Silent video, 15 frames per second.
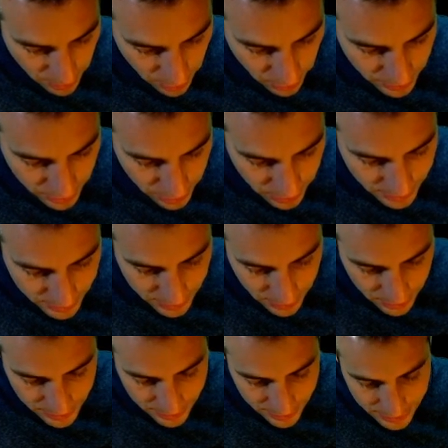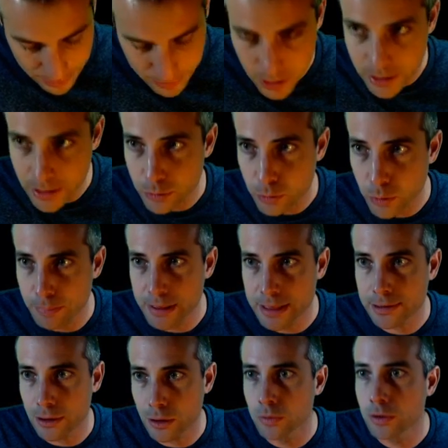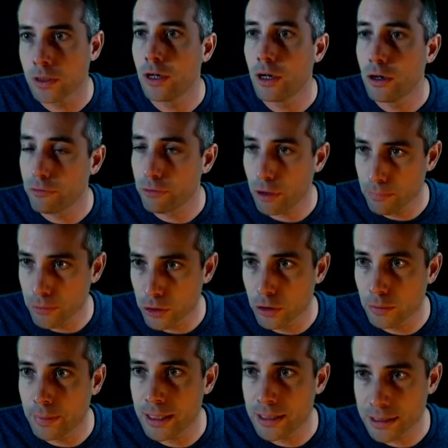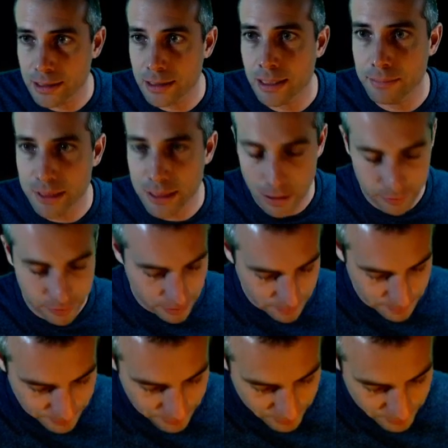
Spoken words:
an inconsistency exception that will be thrown from the domains themselves.